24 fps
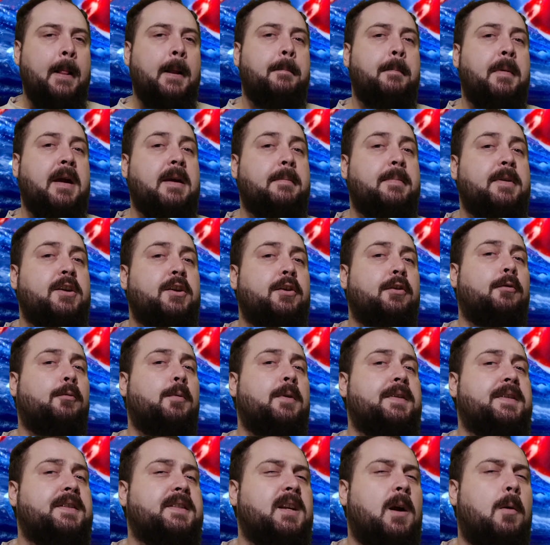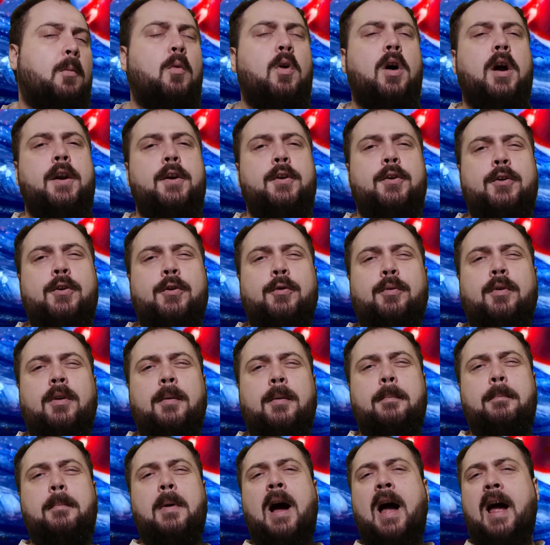Maybe you're with someone who
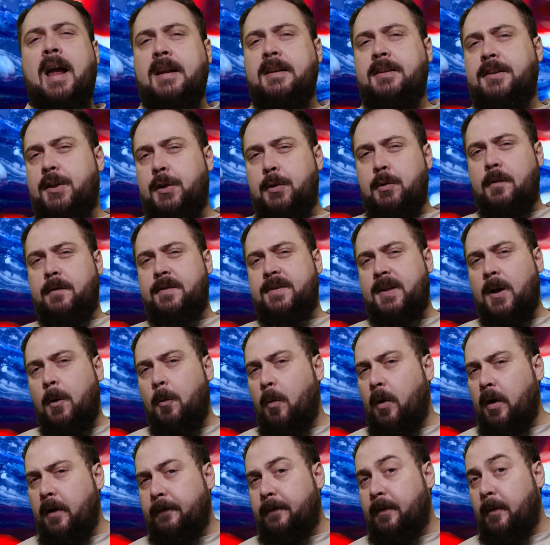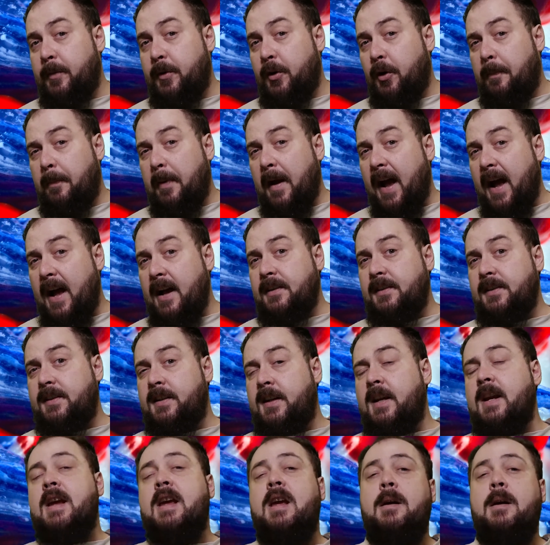reminds you of someone from your past.